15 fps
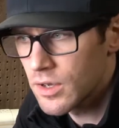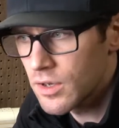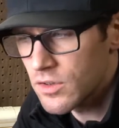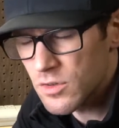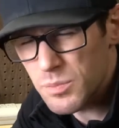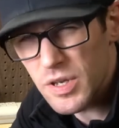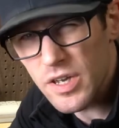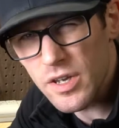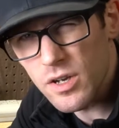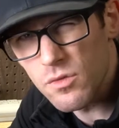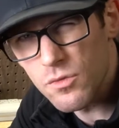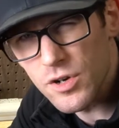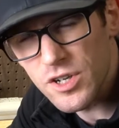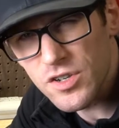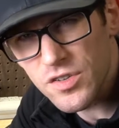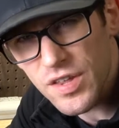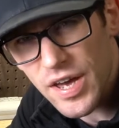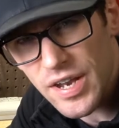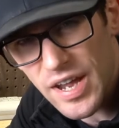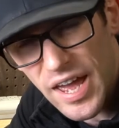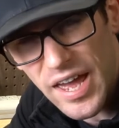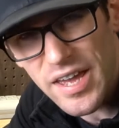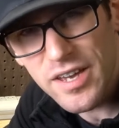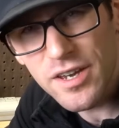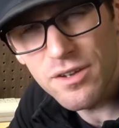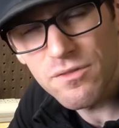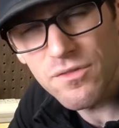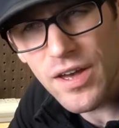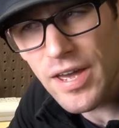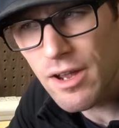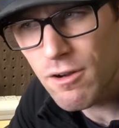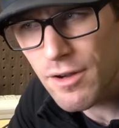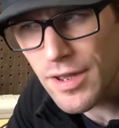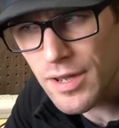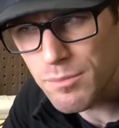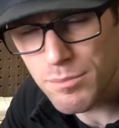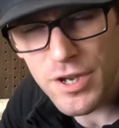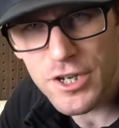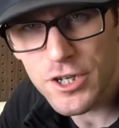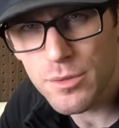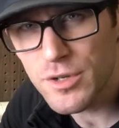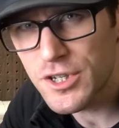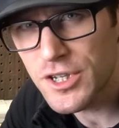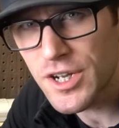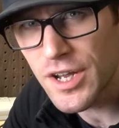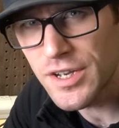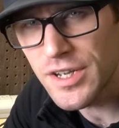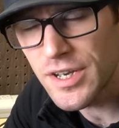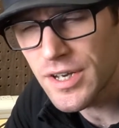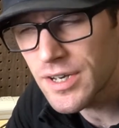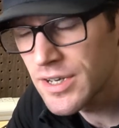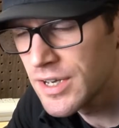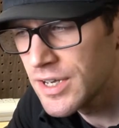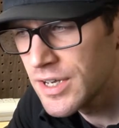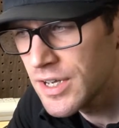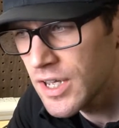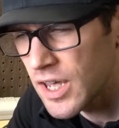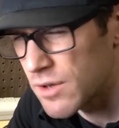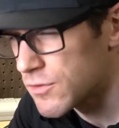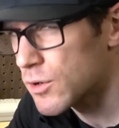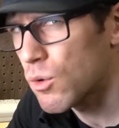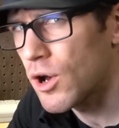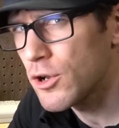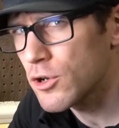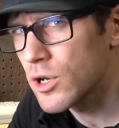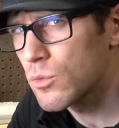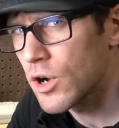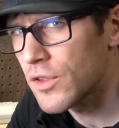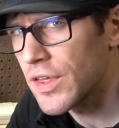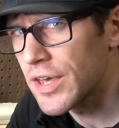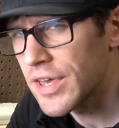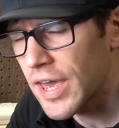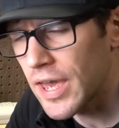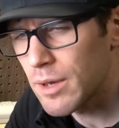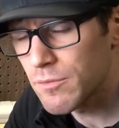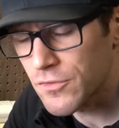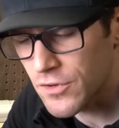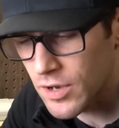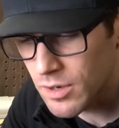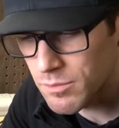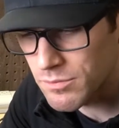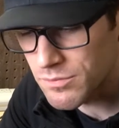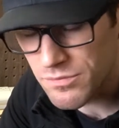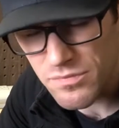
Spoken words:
Speaking of which, that egg conveyor and pitching machine idea, if you're wondering where they came from,